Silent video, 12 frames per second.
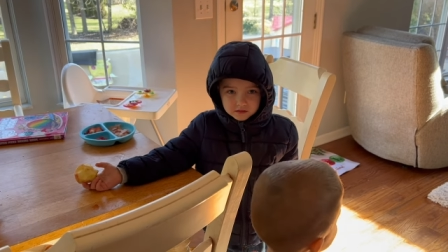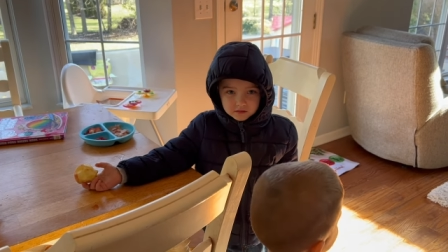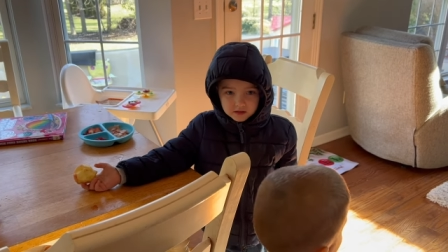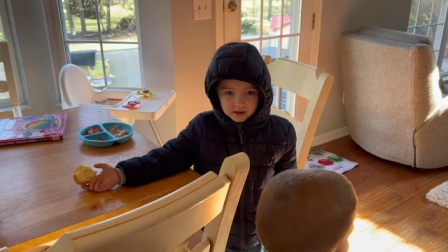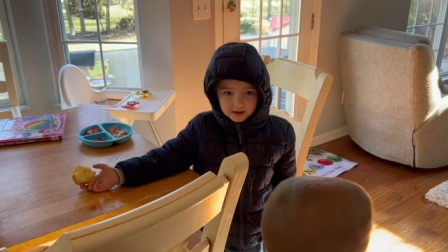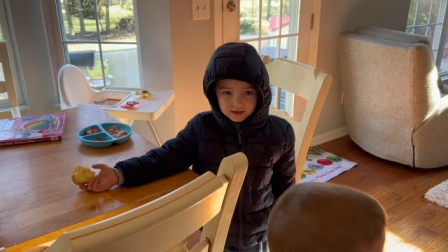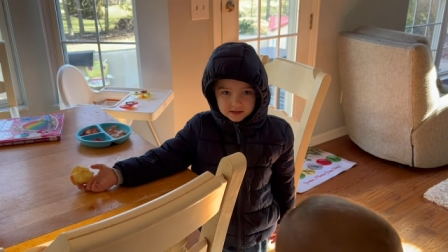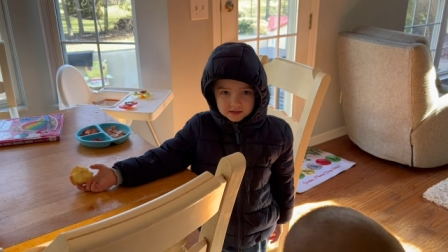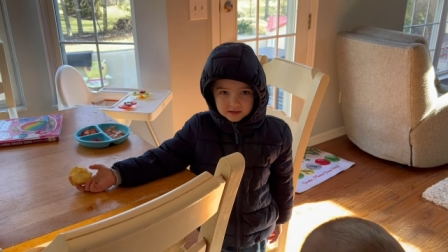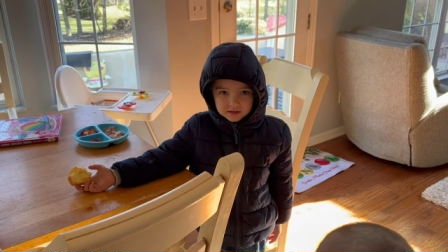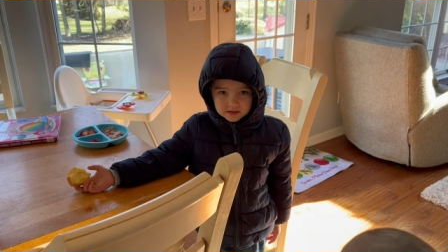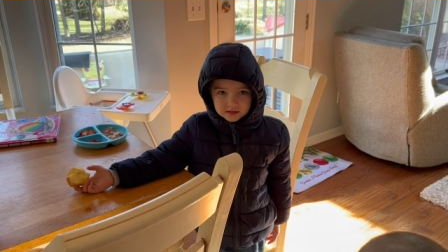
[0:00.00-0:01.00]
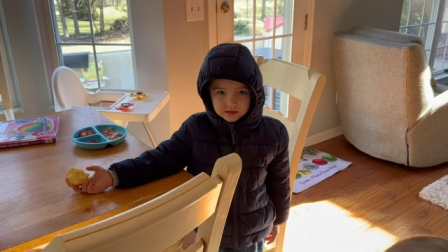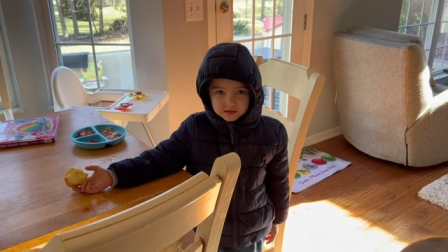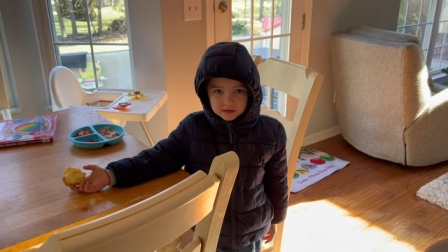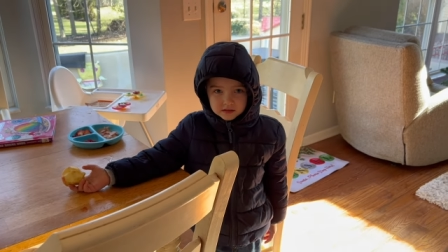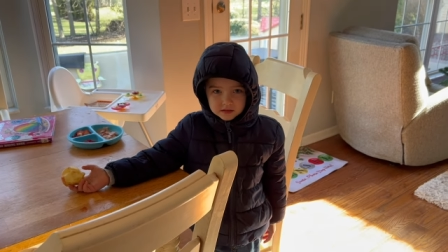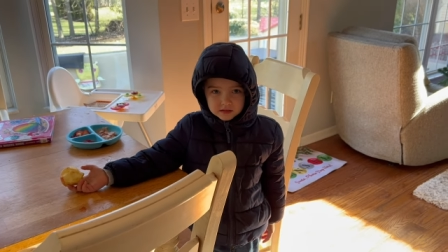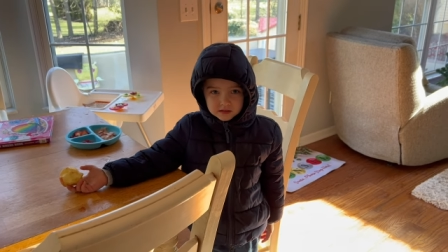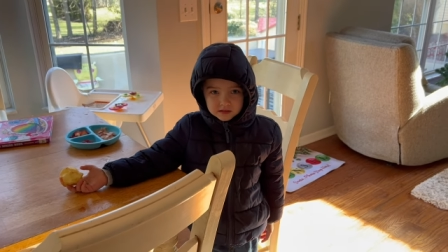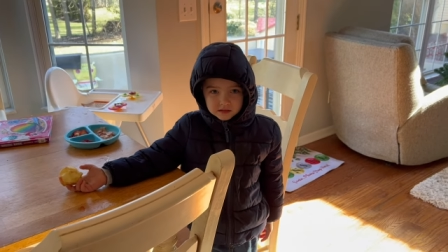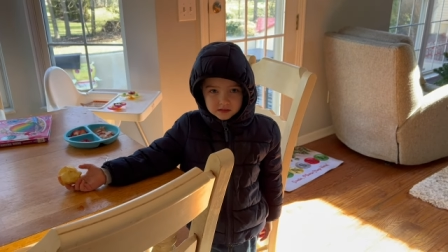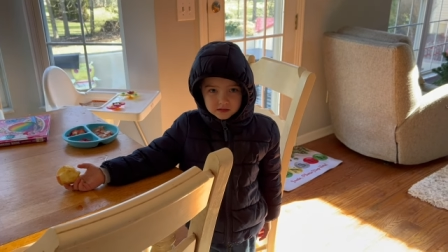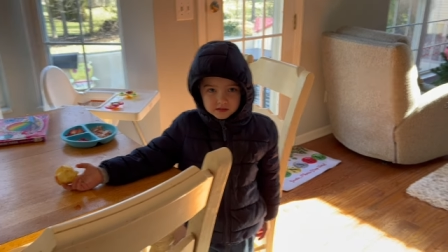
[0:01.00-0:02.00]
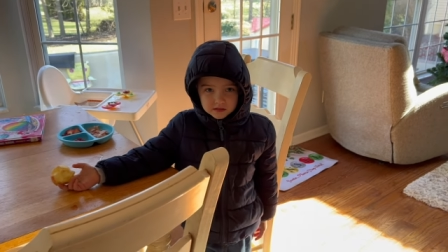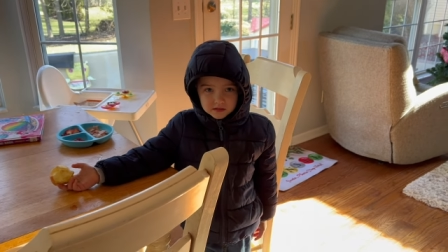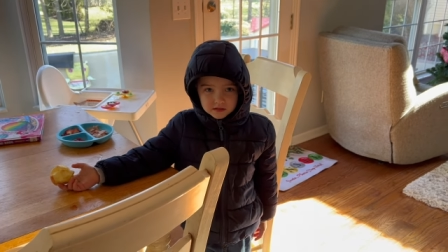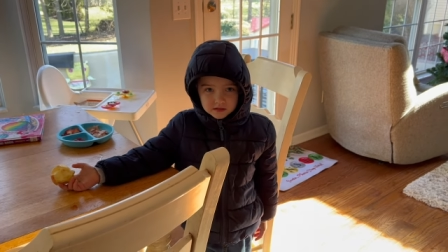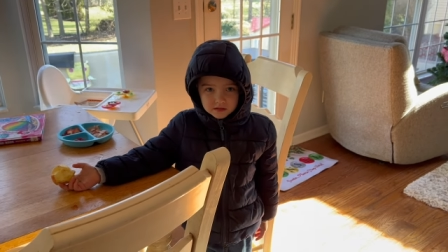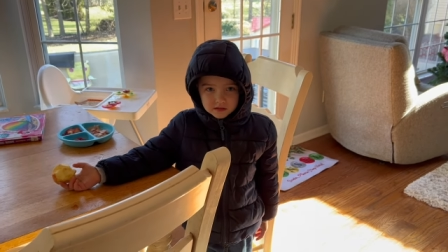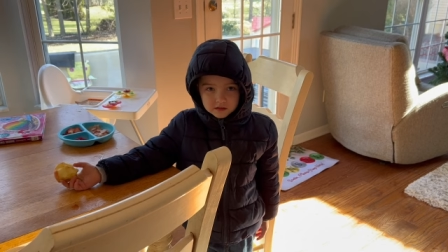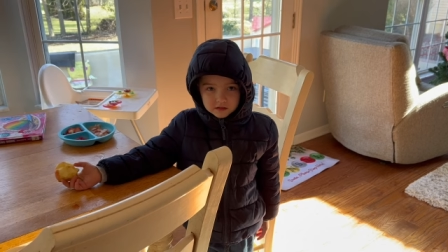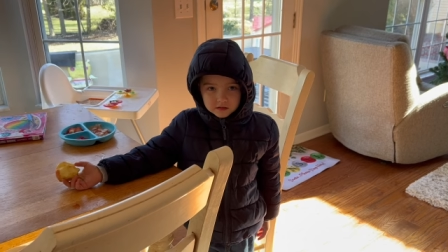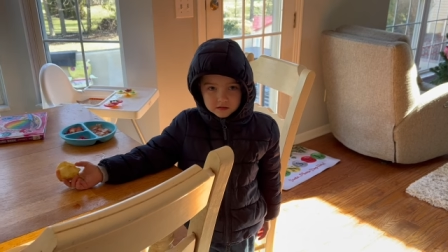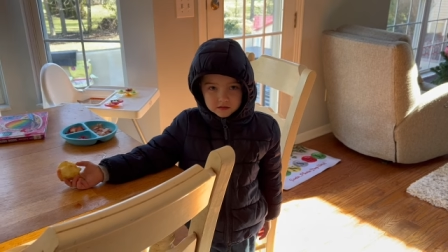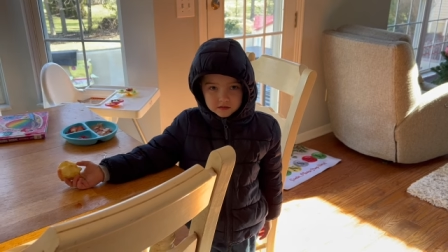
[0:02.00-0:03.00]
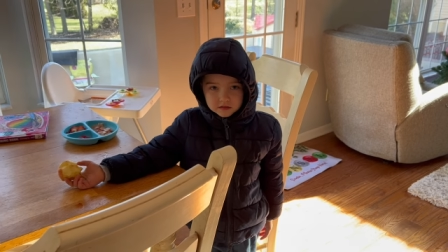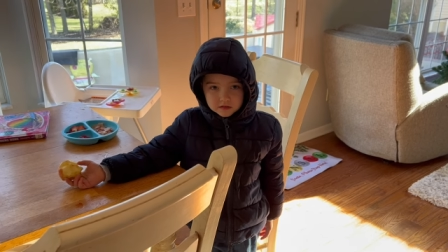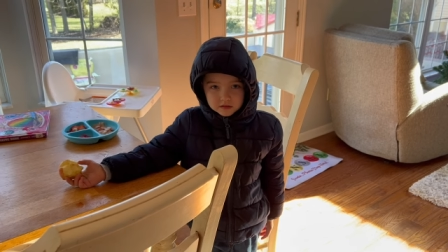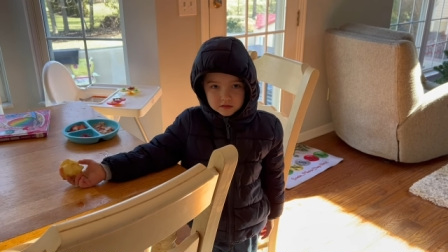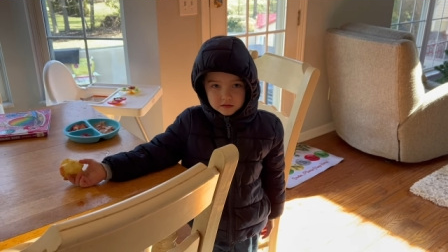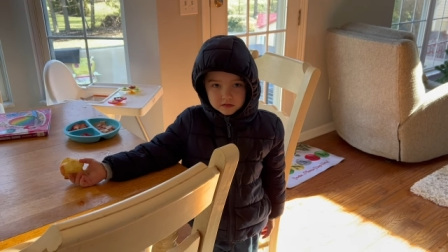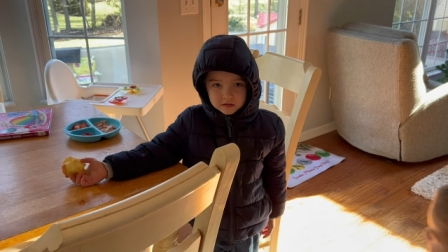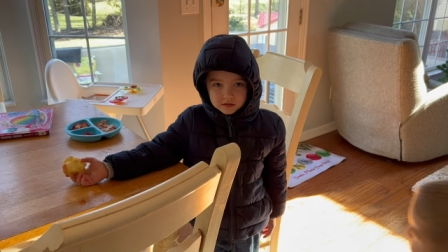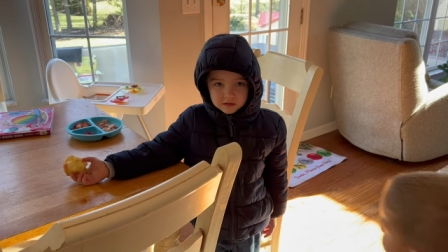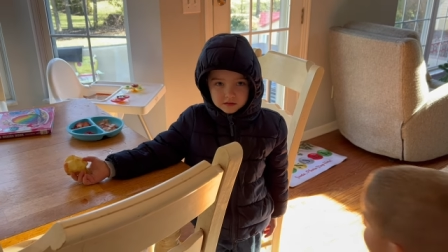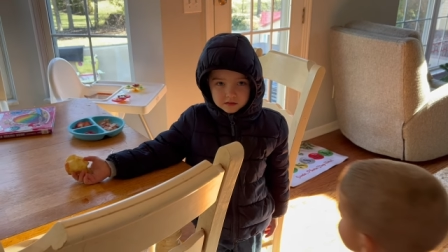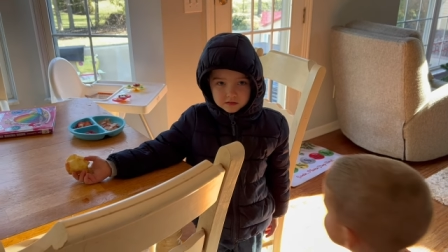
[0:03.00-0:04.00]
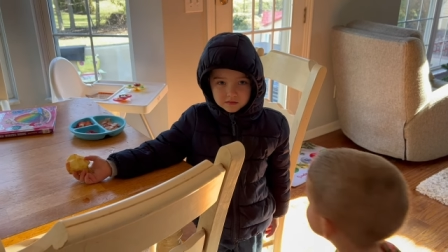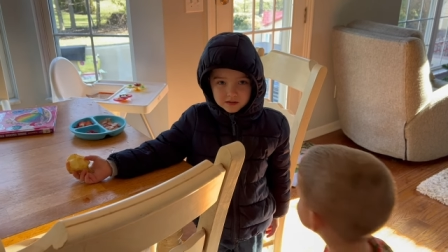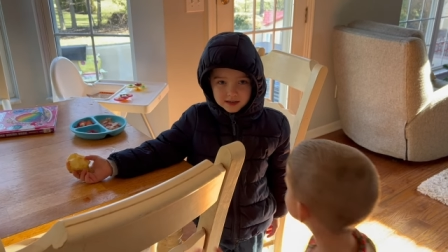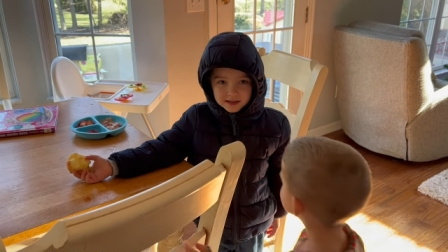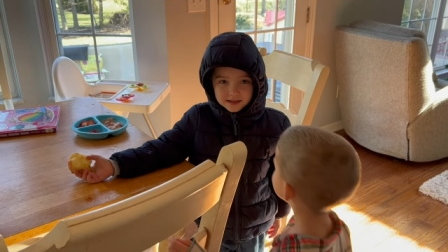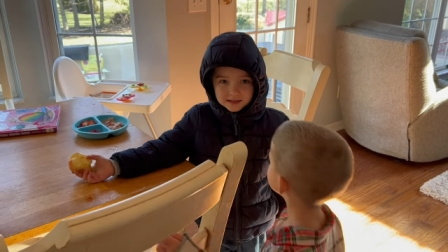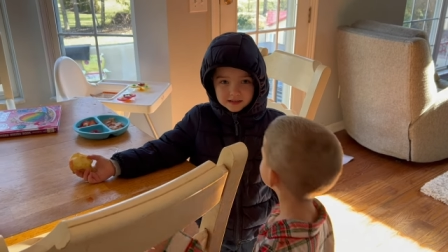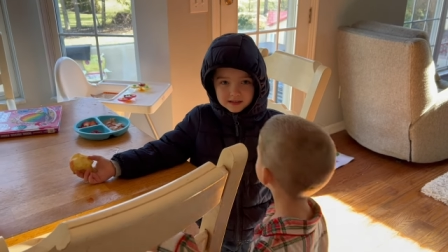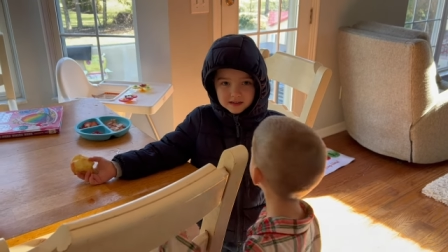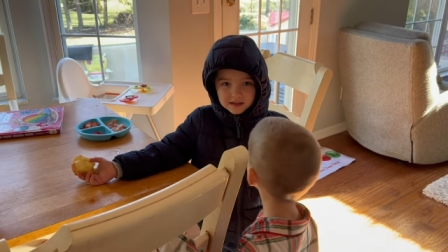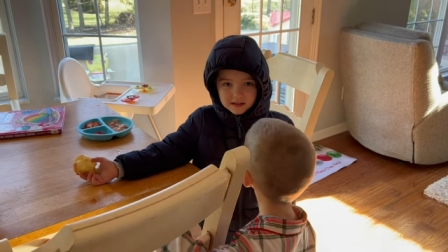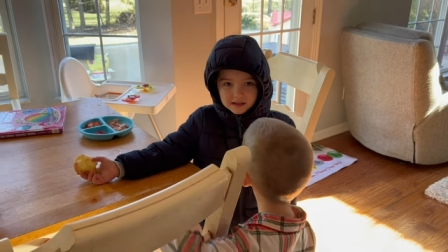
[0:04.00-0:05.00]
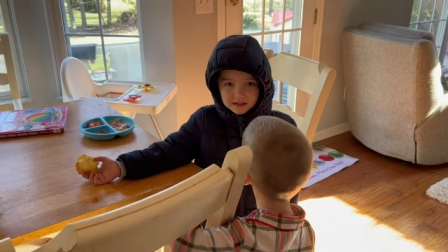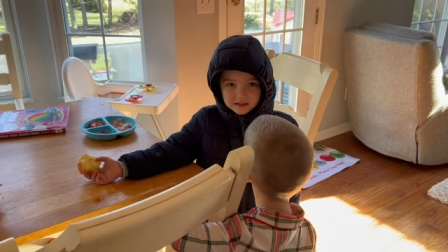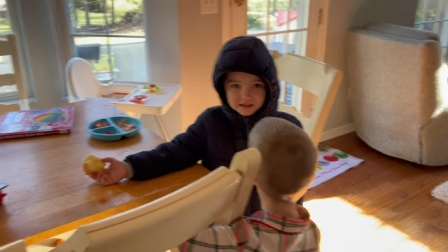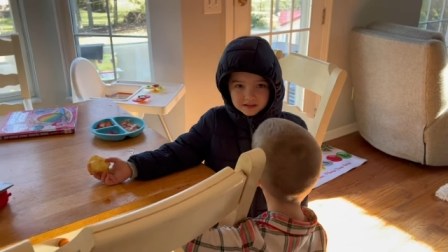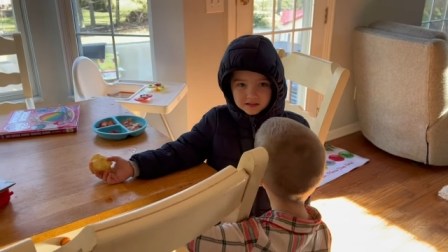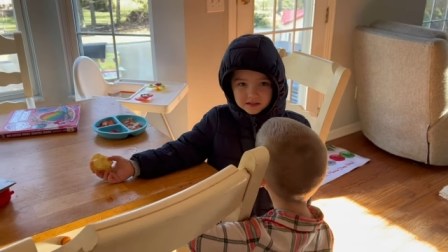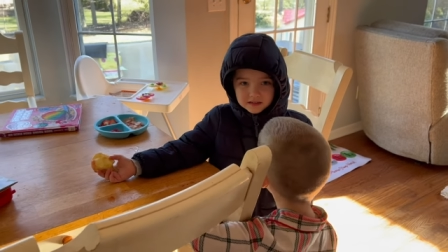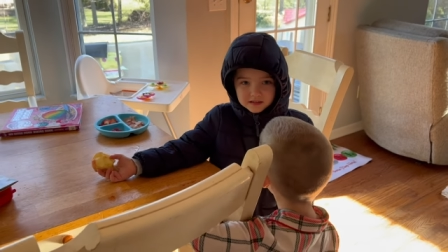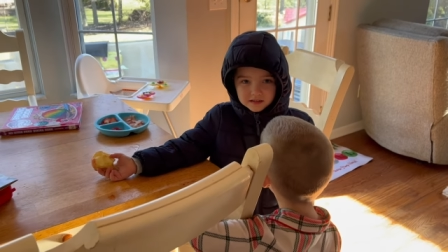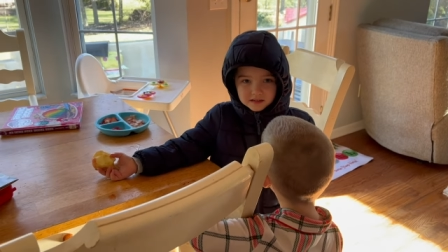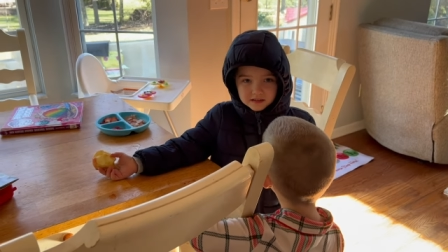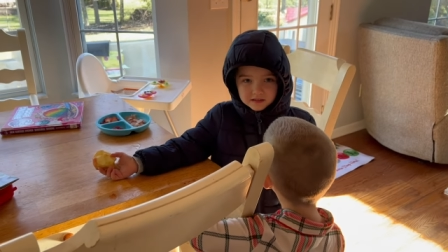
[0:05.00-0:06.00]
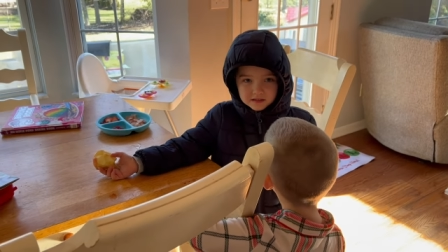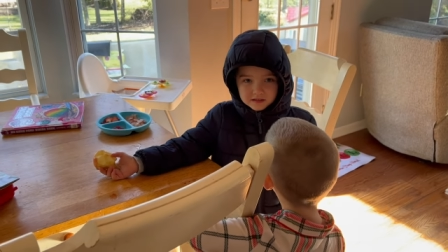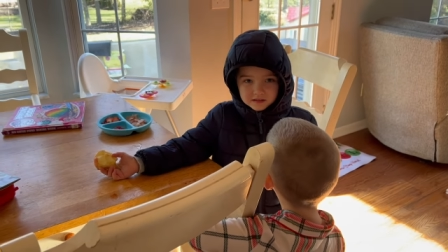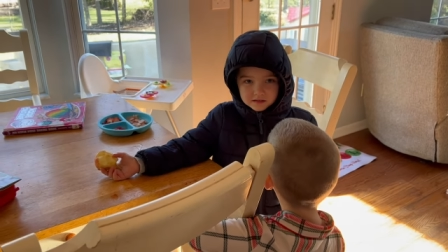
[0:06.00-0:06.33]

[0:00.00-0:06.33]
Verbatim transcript: Mommy. And then you know what happens when your teeth when your tooth comes out? What? You put it in a baggie